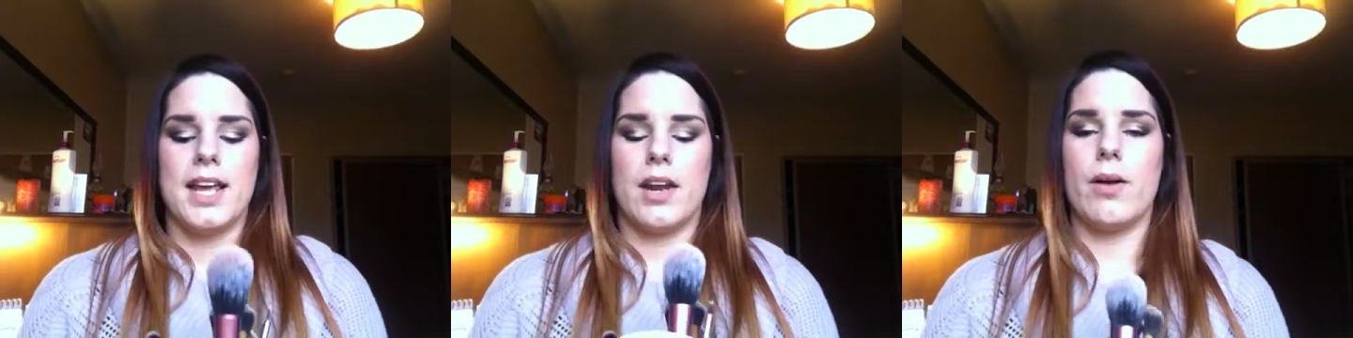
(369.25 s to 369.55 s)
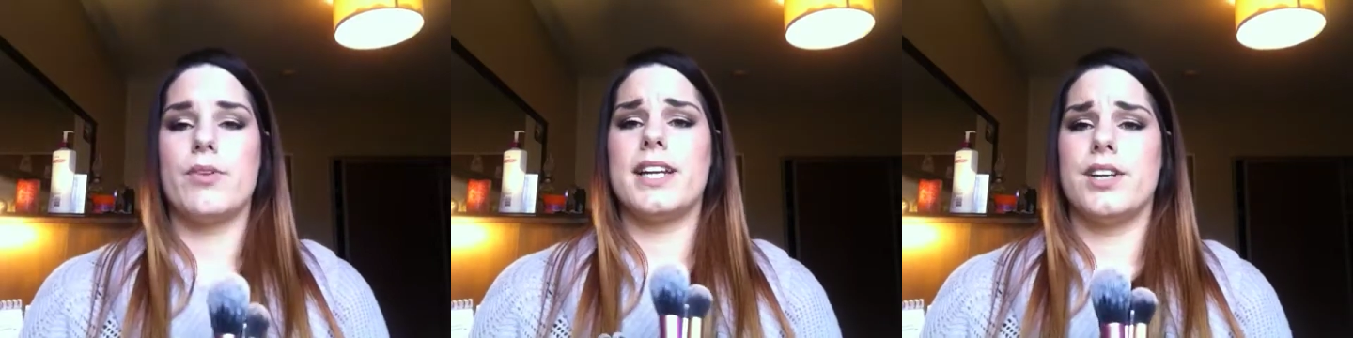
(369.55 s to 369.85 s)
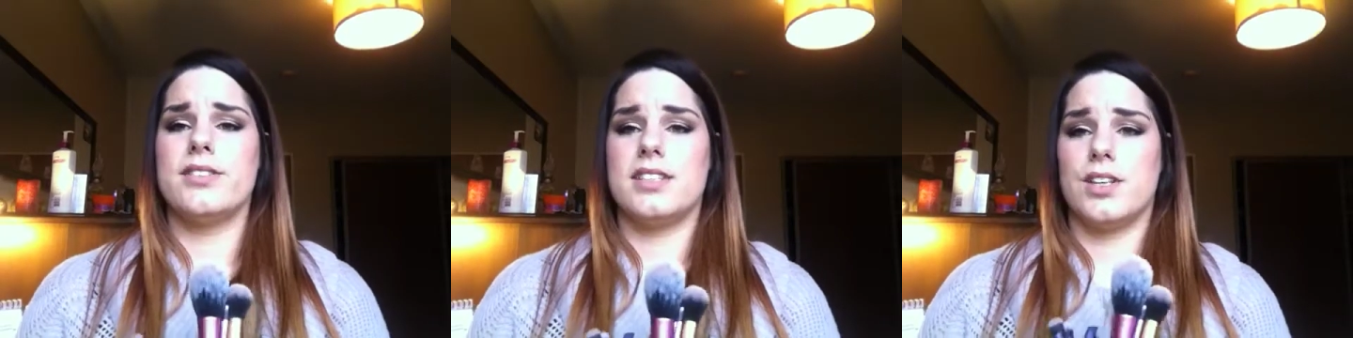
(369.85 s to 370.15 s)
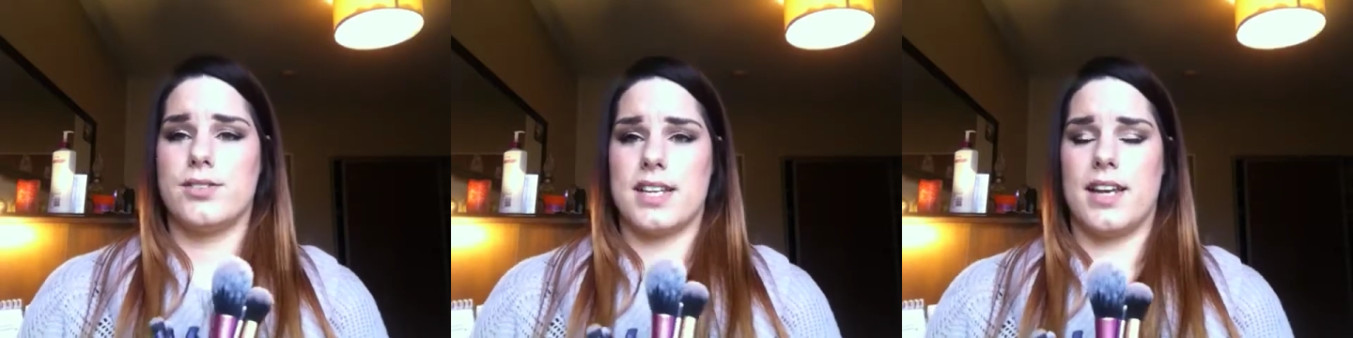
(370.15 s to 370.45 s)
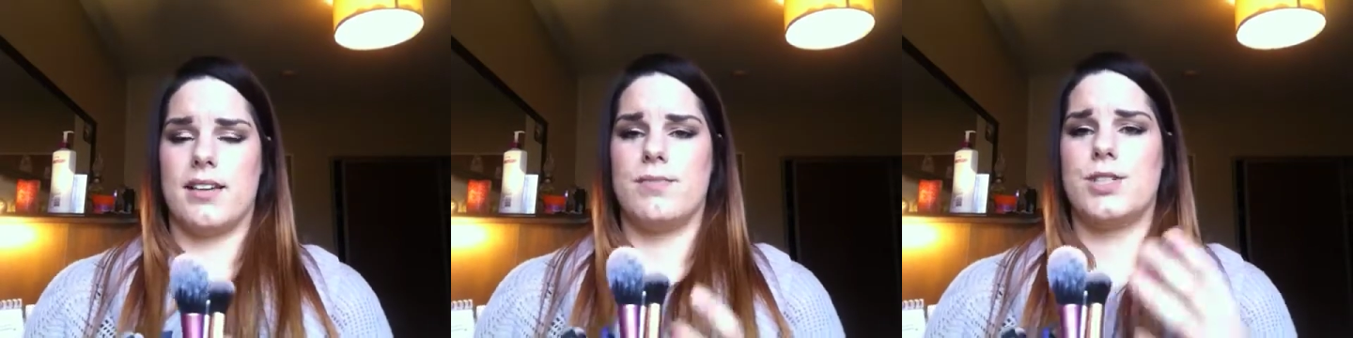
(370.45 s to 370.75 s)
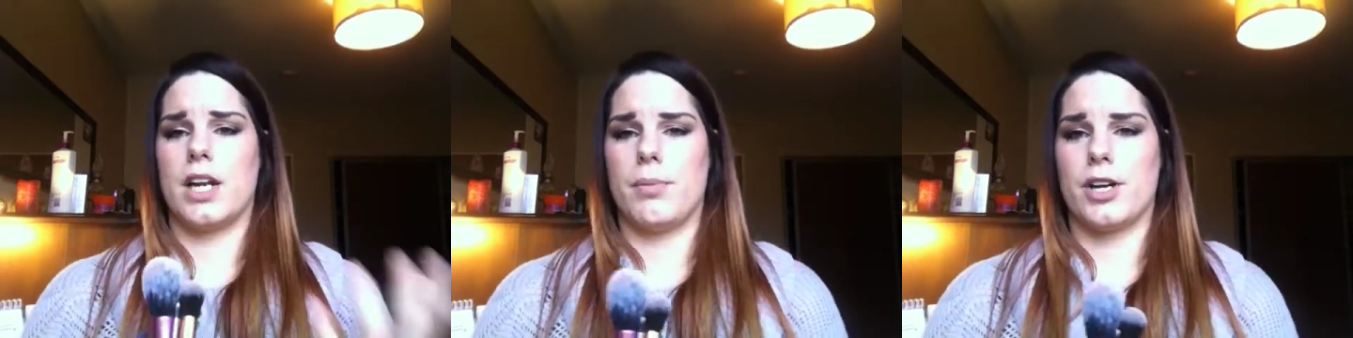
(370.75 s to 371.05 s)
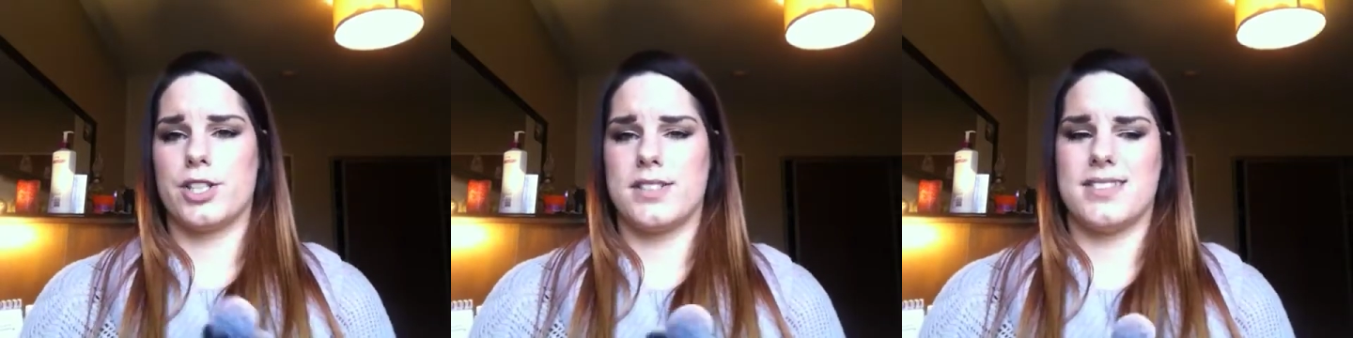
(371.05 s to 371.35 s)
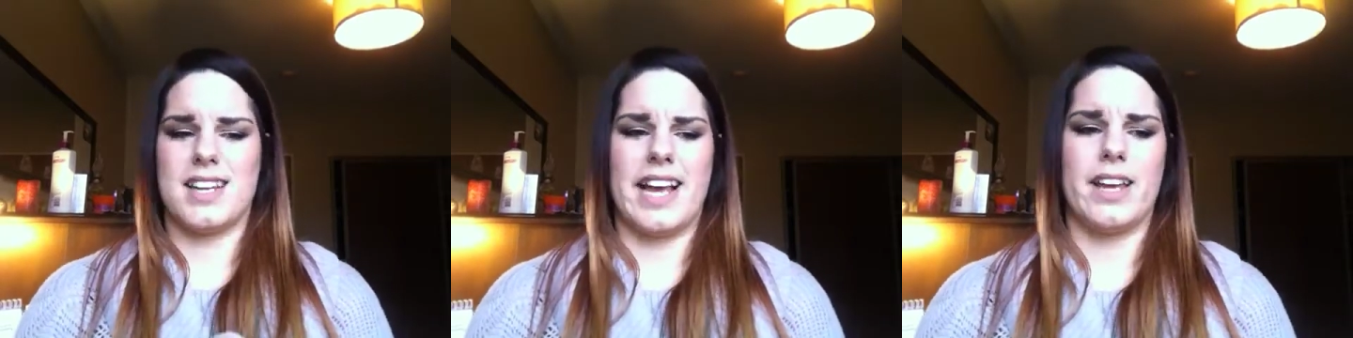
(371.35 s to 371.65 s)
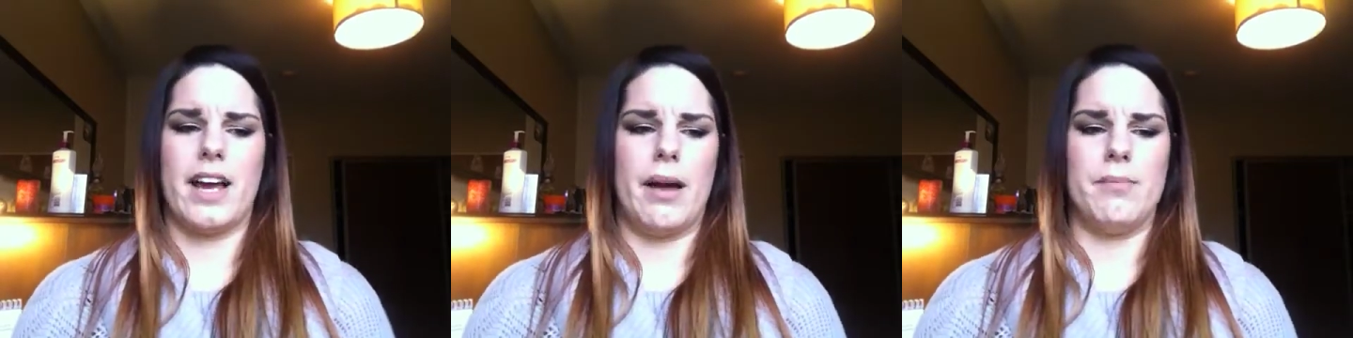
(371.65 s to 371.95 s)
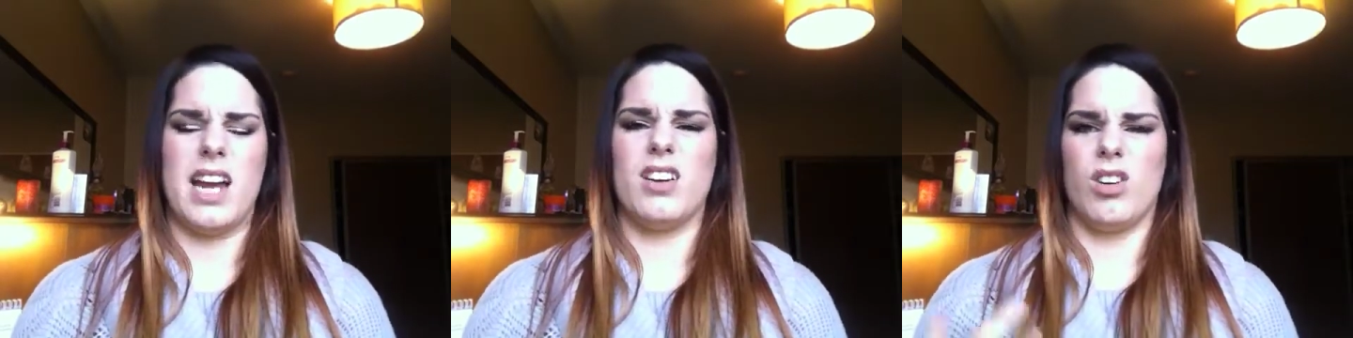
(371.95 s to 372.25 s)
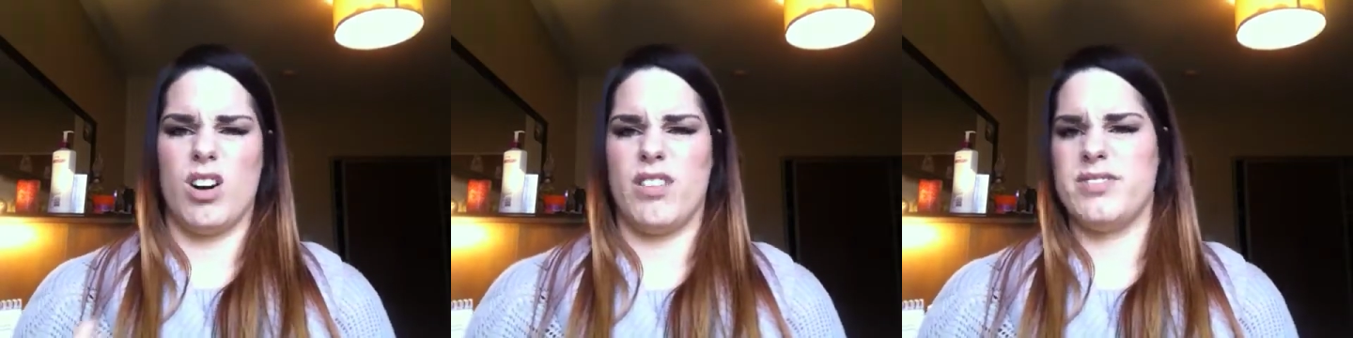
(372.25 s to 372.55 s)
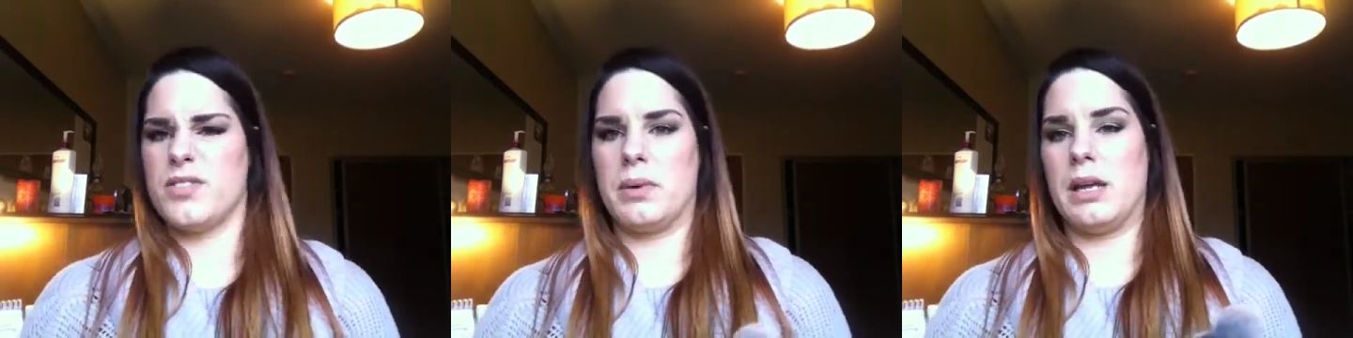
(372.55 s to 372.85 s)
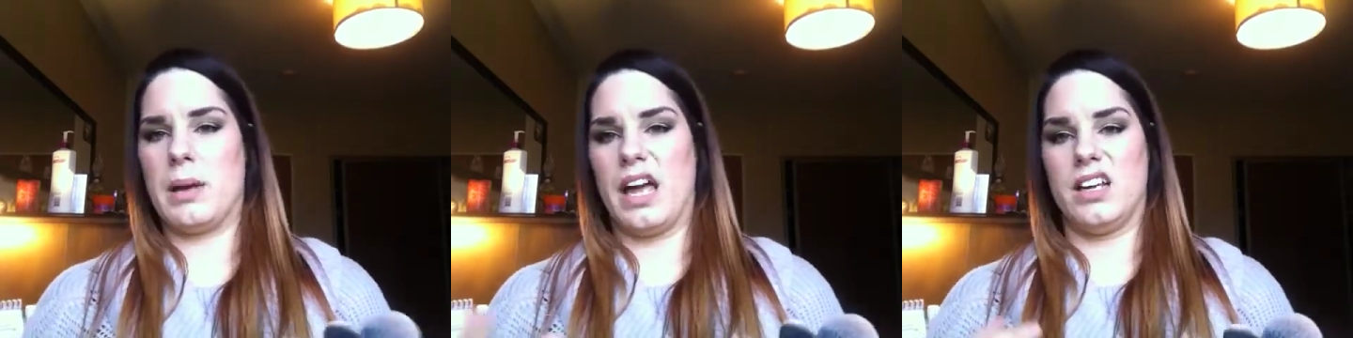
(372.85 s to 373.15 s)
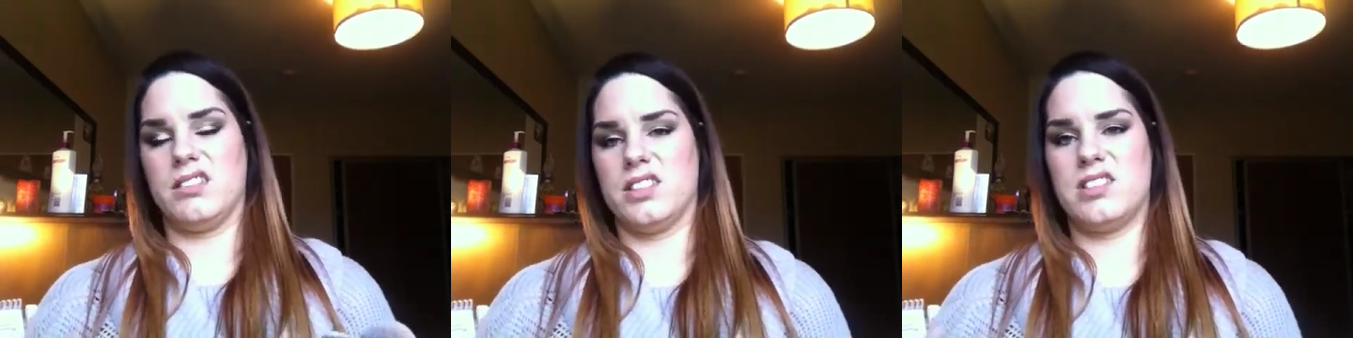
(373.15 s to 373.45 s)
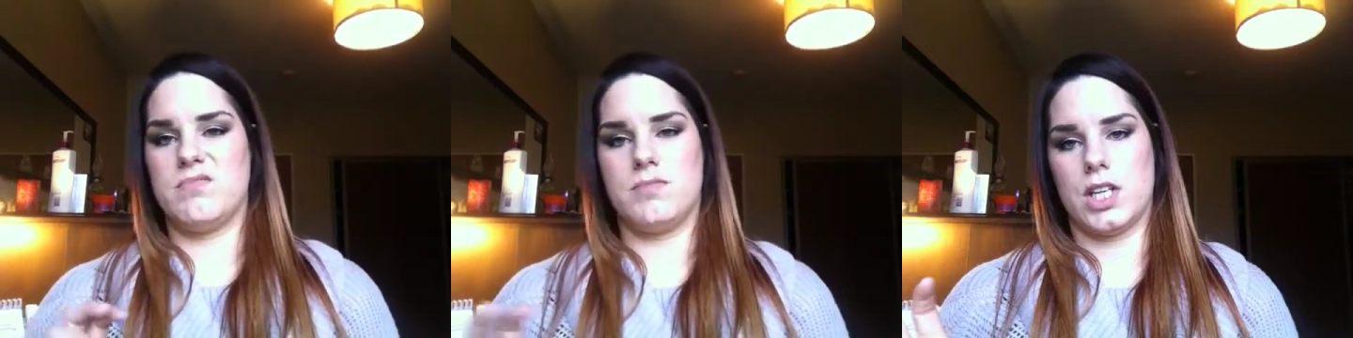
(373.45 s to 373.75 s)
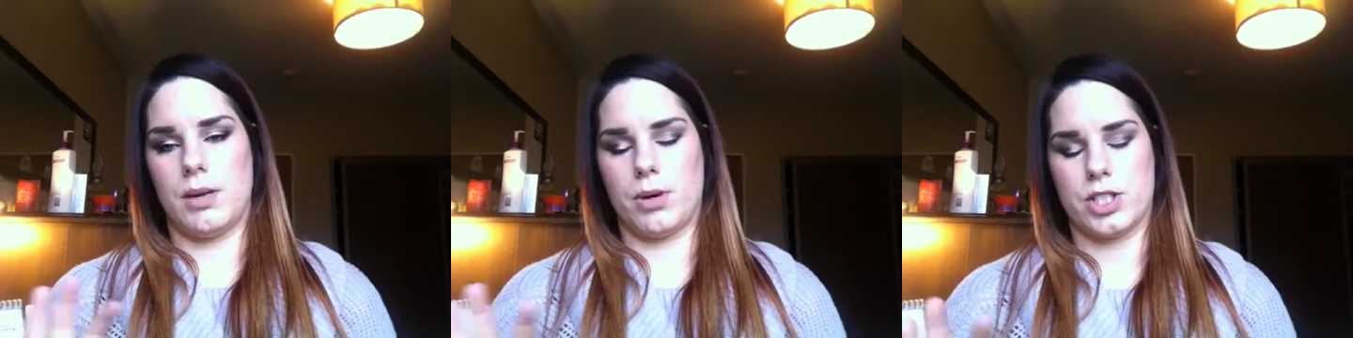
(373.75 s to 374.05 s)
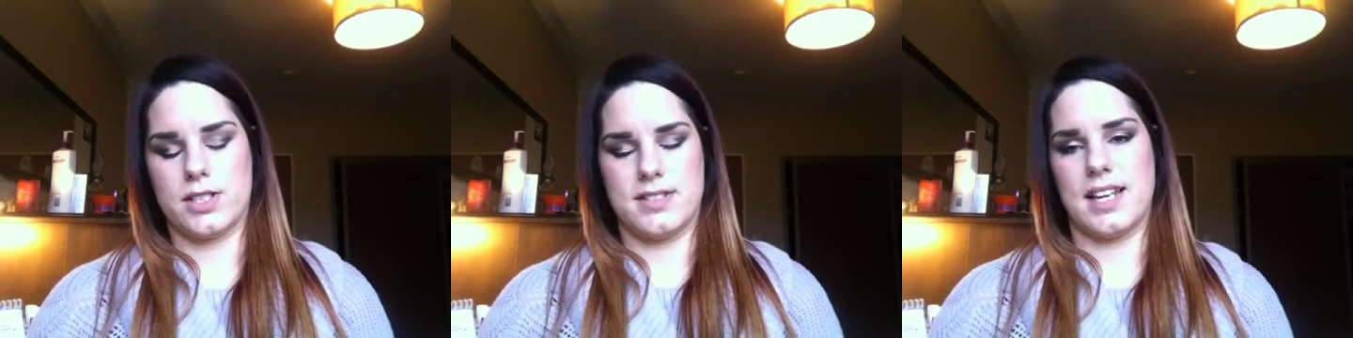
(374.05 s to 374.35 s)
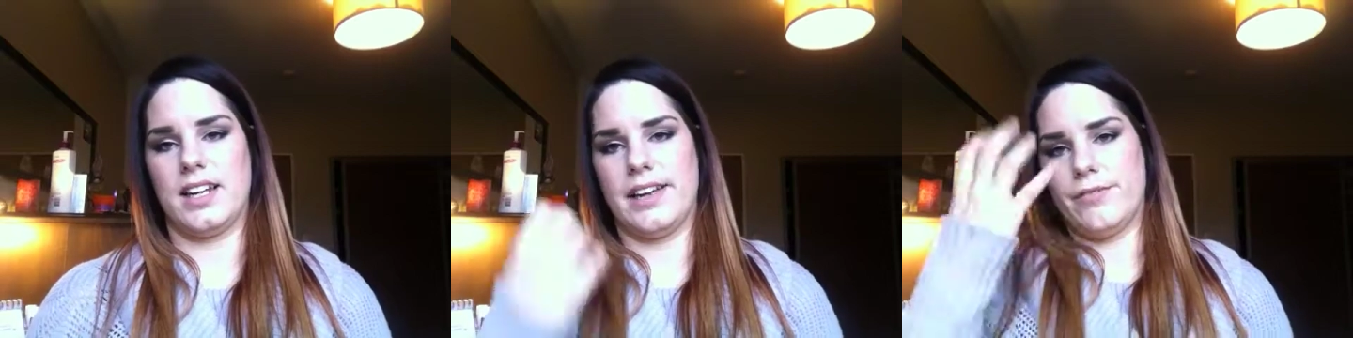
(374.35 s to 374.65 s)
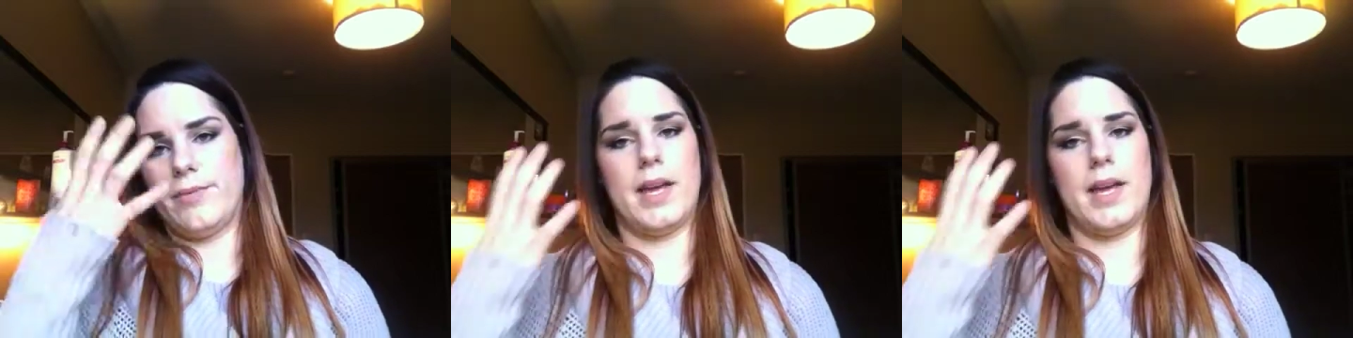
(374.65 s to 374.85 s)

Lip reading: Now I'm really used to using shitty brushes like MAC knockoffs from eBay and just shitty brushes that leave